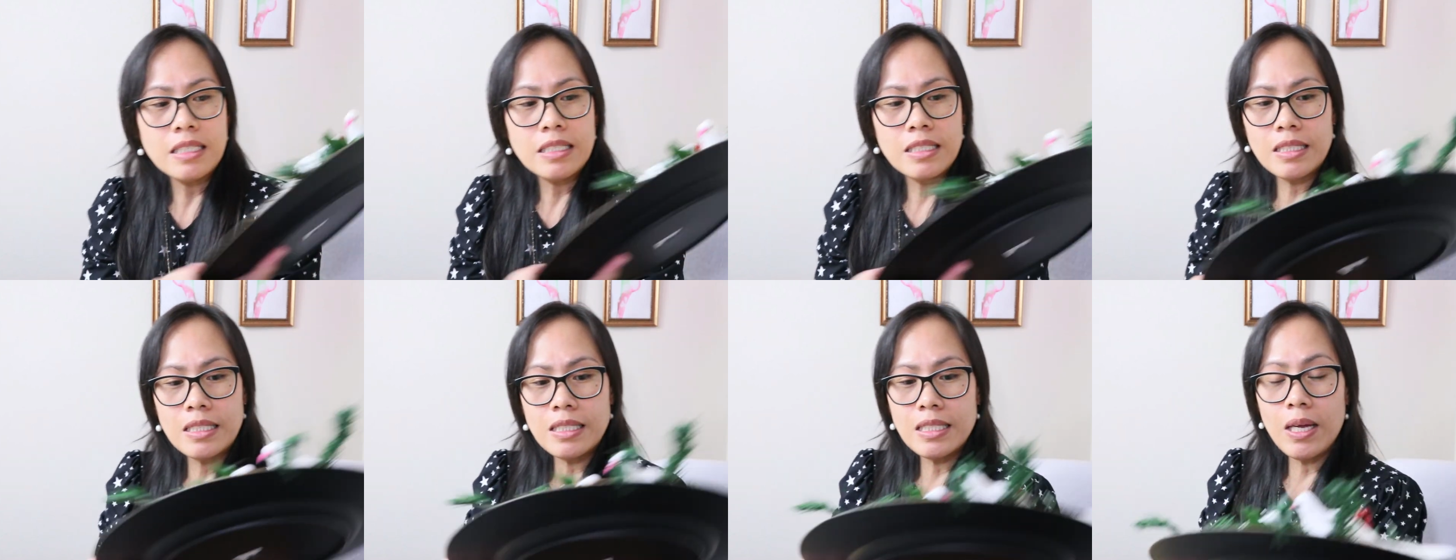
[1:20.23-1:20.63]

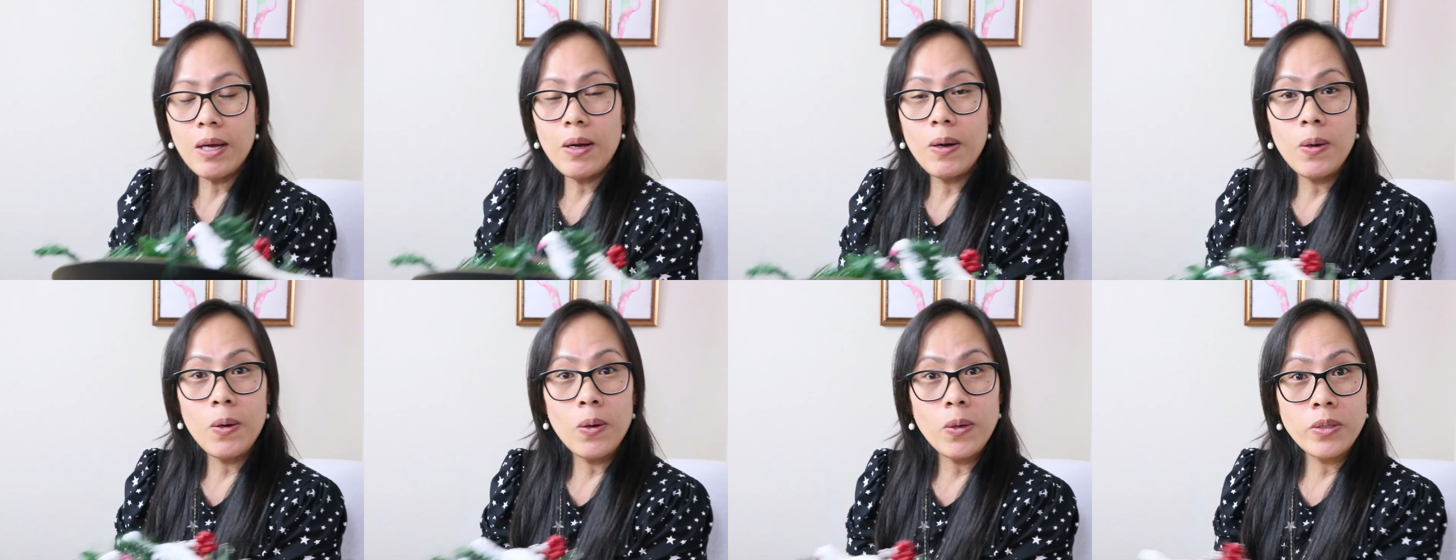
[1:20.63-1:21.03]

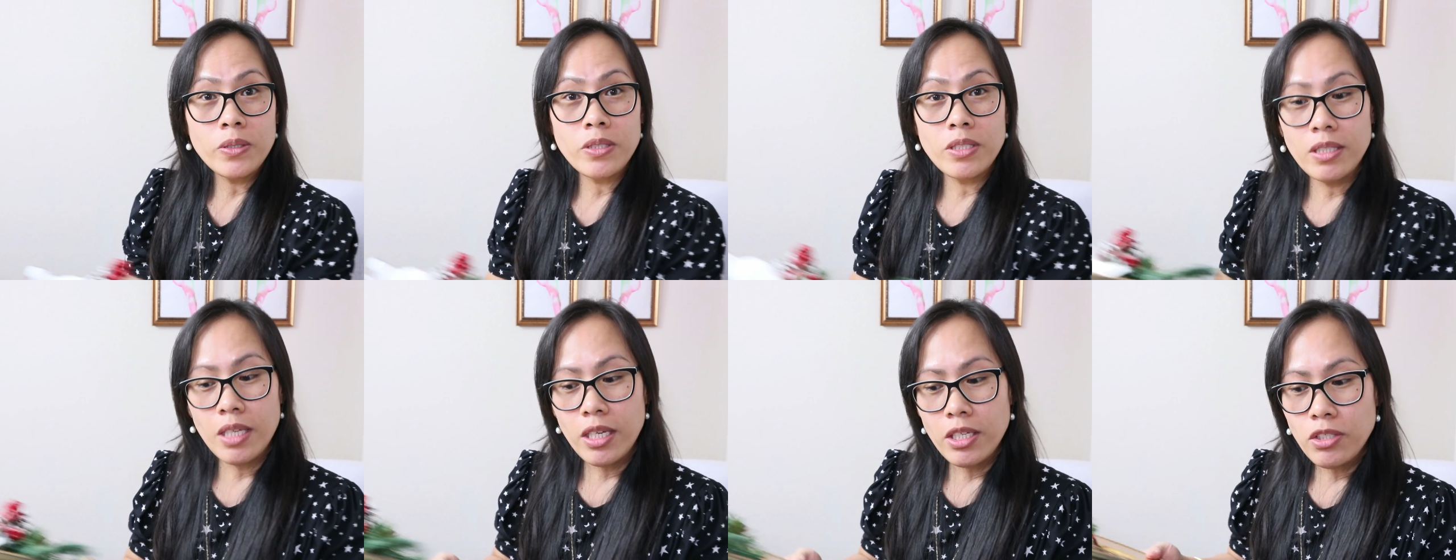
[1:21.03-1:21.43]
so
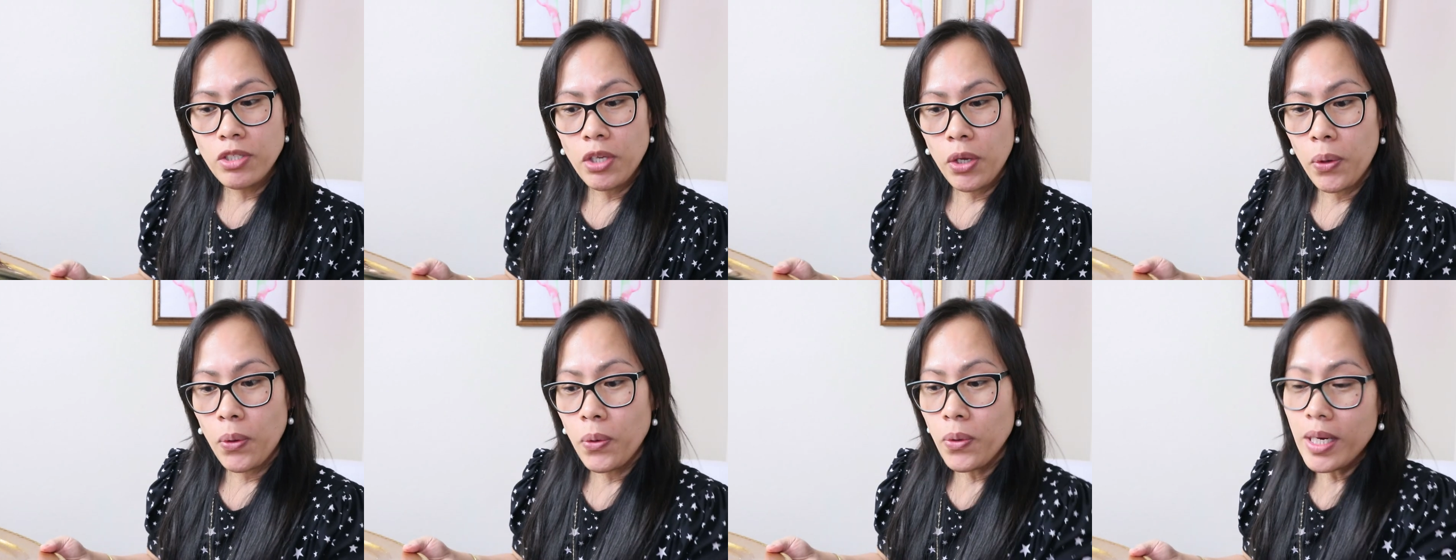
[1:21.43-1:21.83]
stay
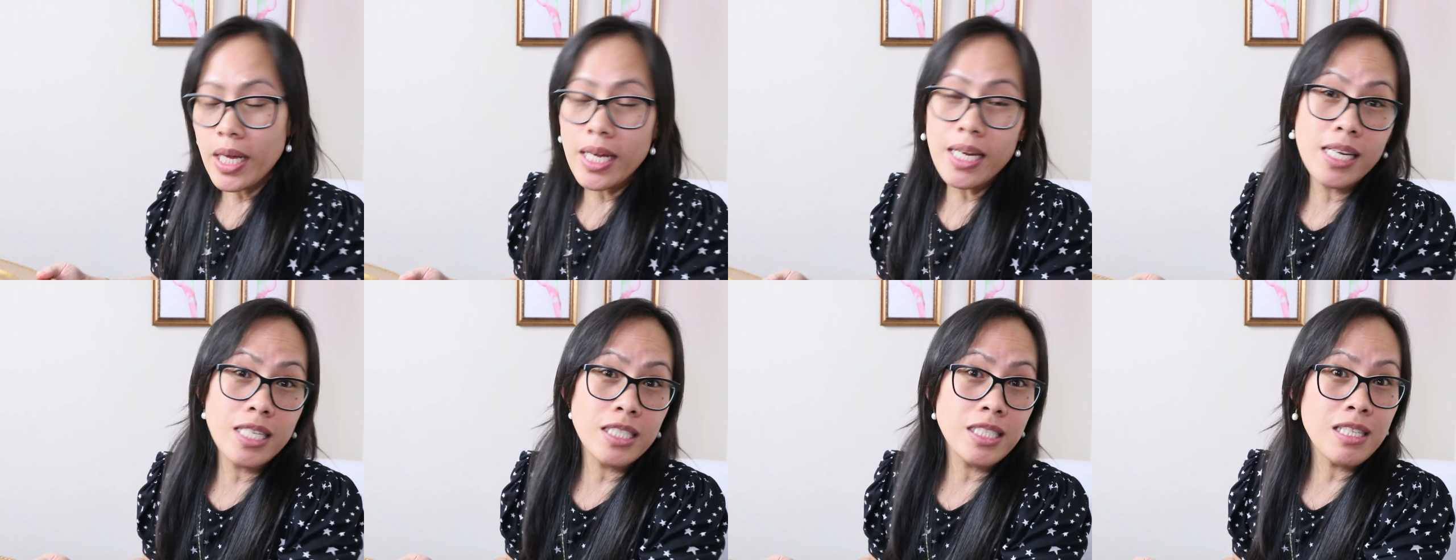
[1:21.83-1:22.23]
tuned
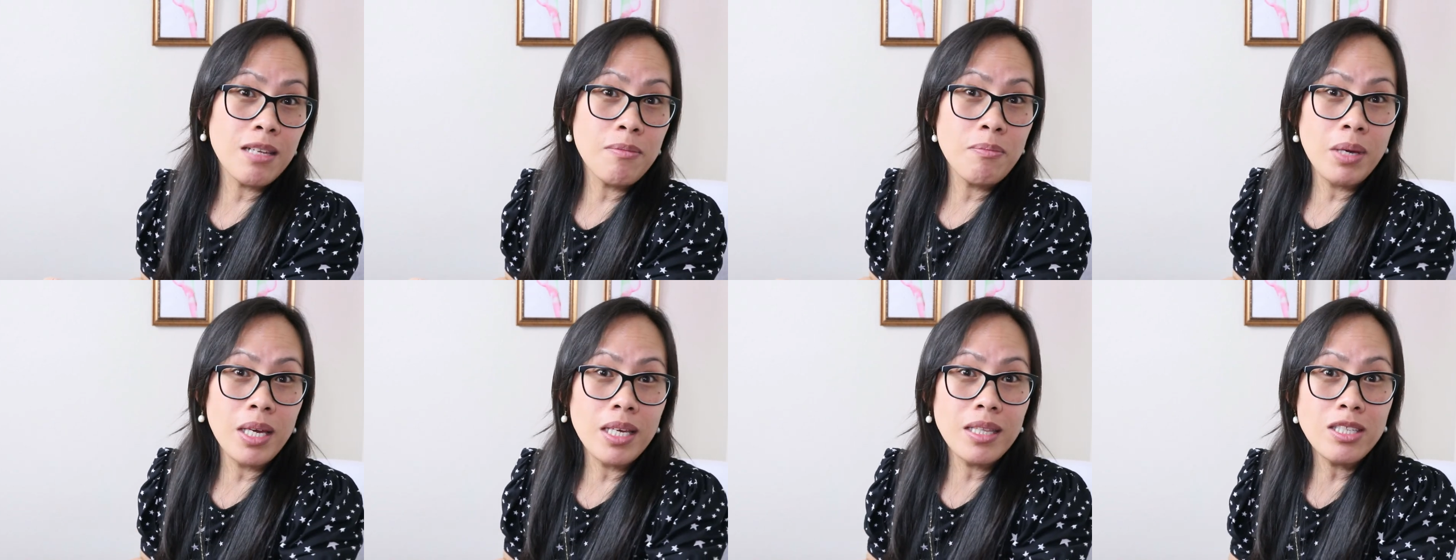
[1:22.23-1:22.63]
and let's
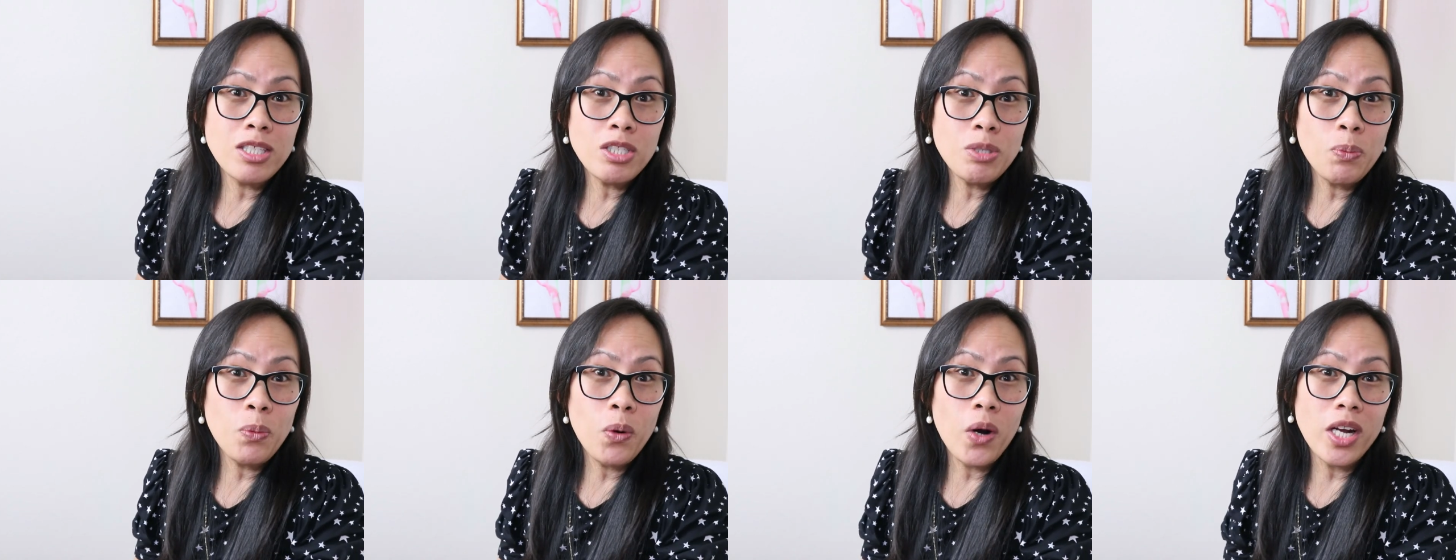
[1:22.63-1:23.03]
make
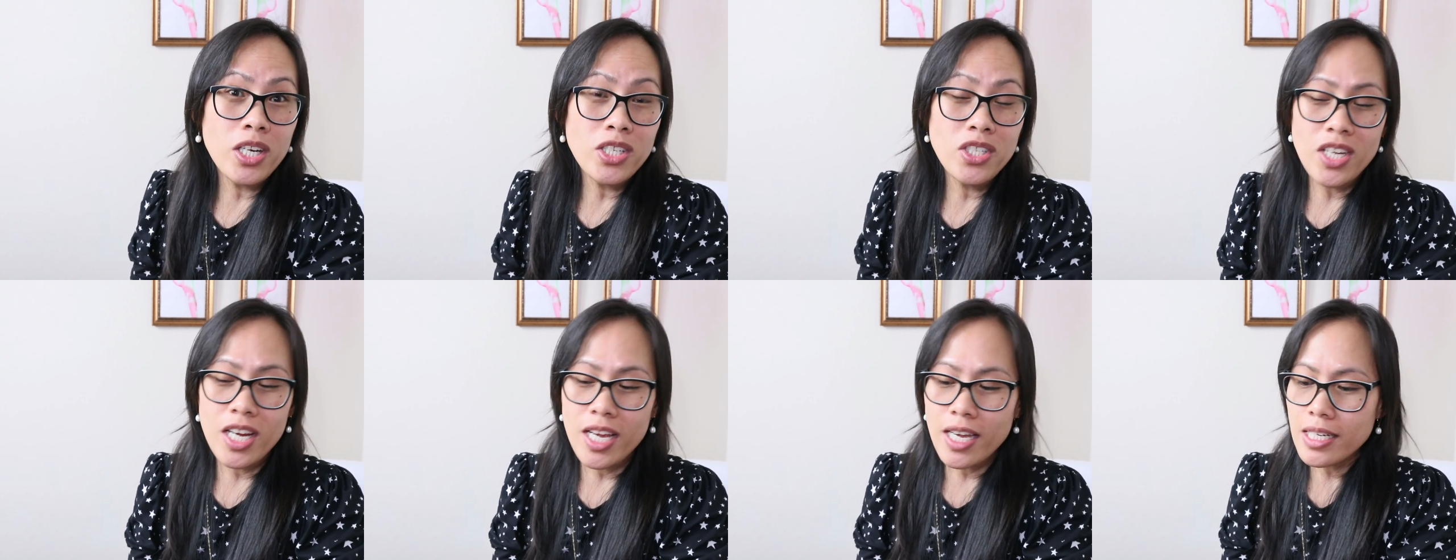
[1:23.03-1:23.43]
this
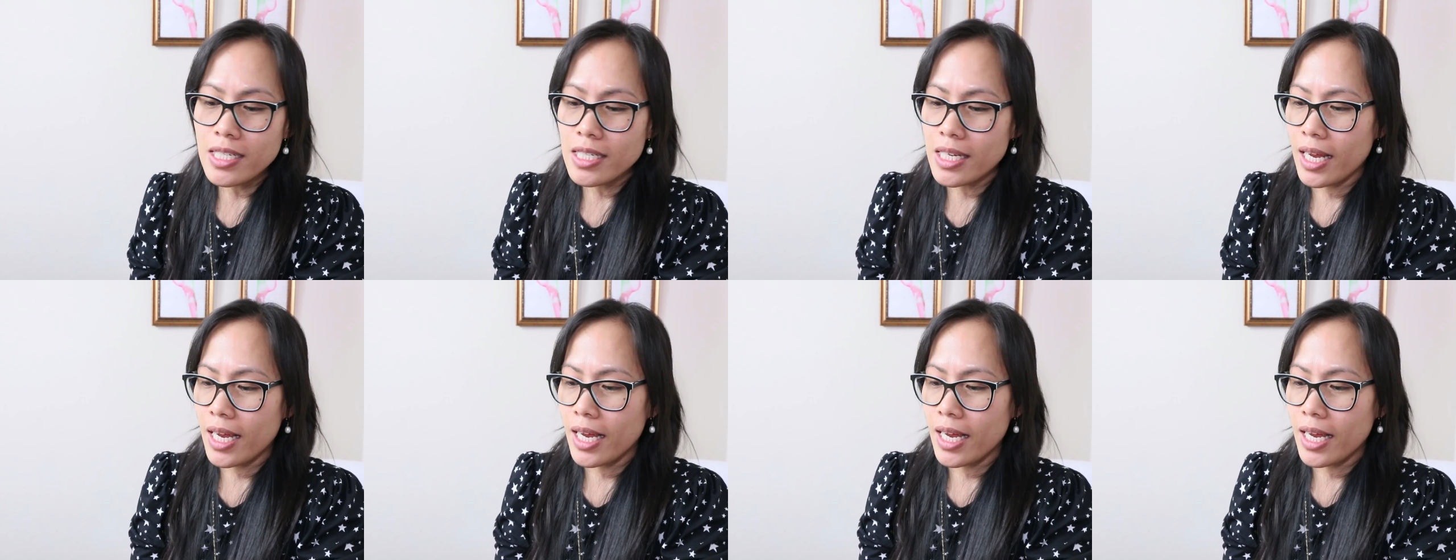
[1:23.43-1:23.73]
project.